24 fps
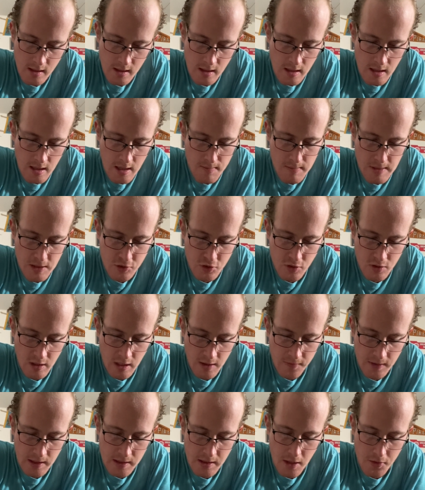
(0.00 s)
He measured
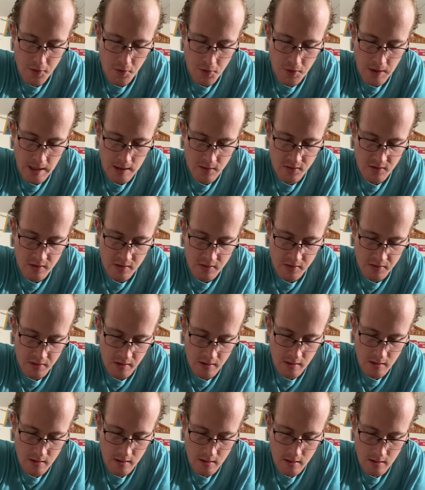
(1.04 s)
off another 1,000,
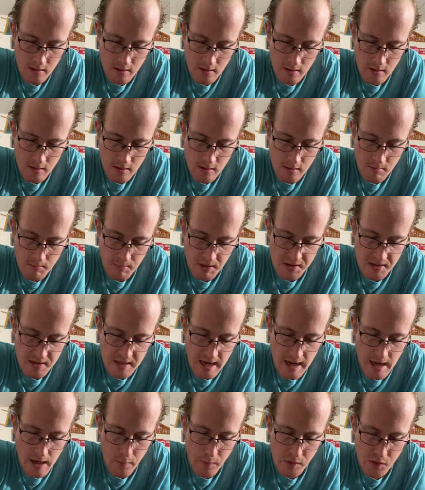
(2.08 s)
but
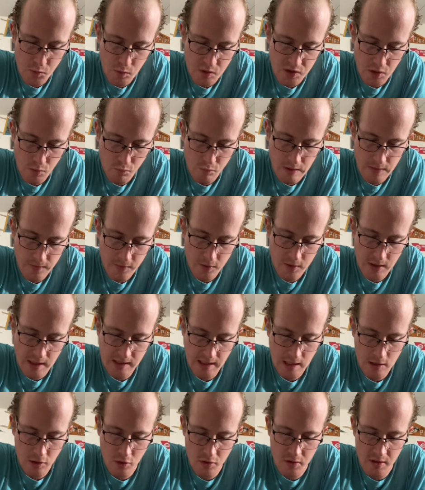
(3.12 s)
now it was a river that I
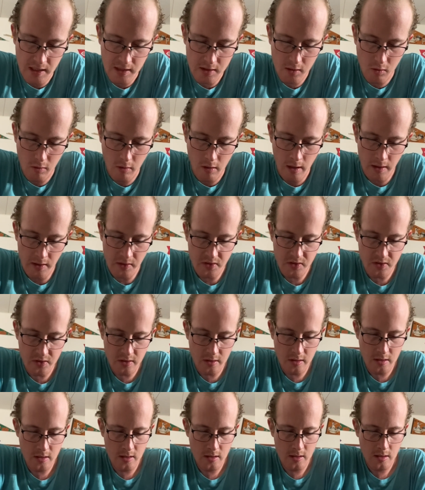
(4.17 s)
could not cross,
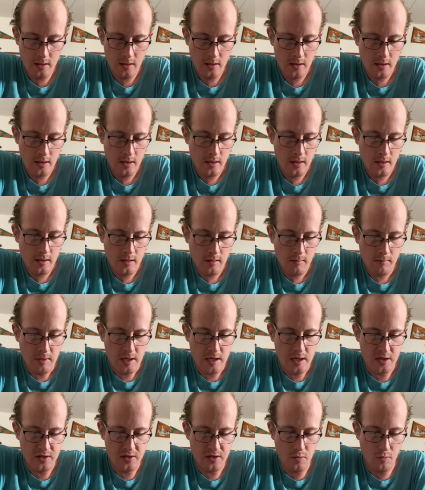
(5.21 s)

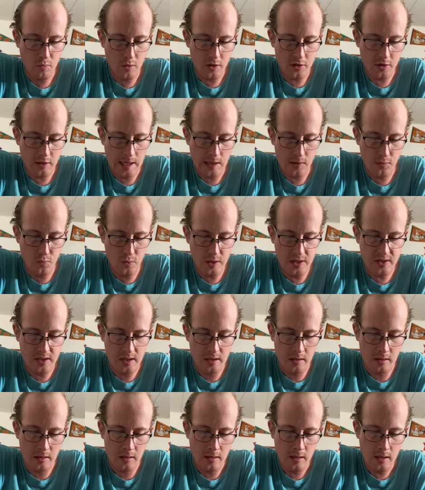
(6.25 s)
because the water had
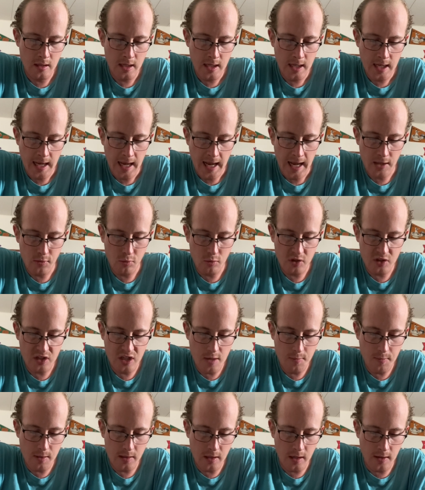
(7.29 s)
risen and was
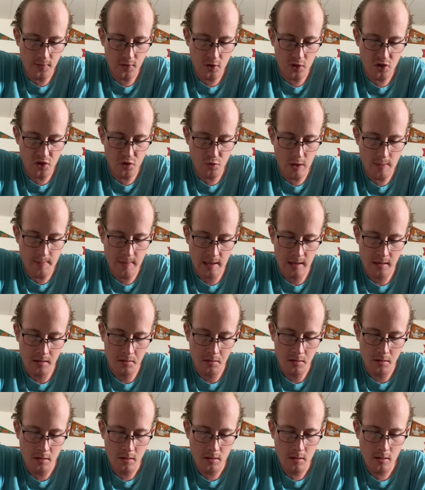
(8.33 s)
deep enough to swim in,
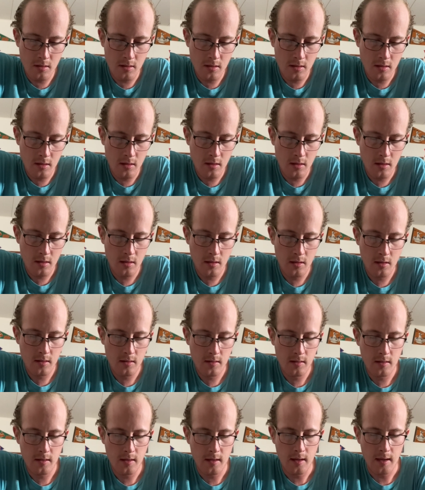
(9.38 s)

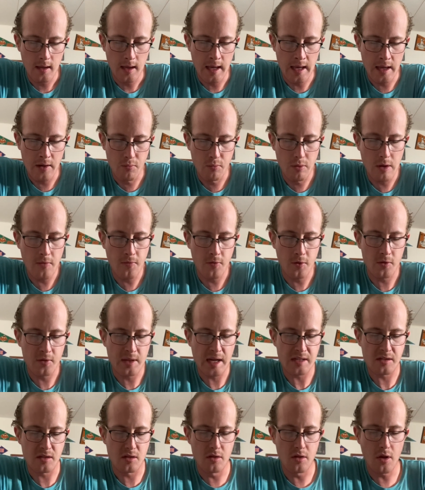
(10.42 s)
a river
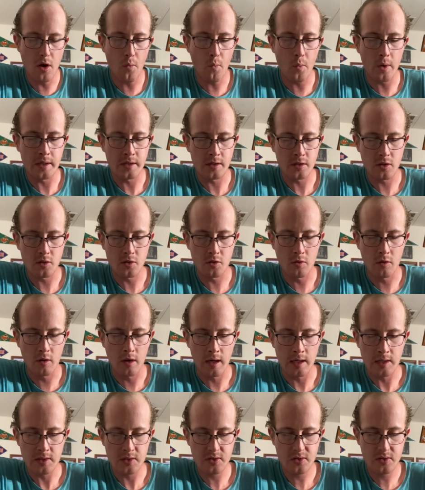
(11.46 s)
that no one could
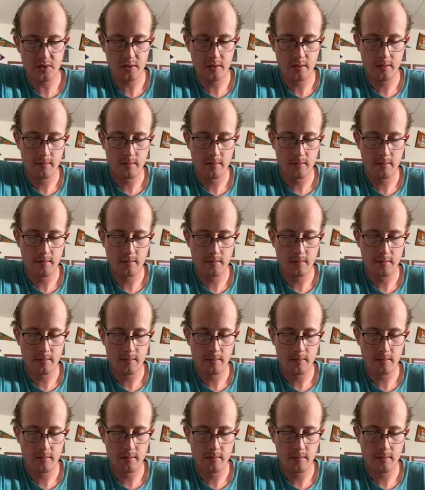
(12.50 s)
cross.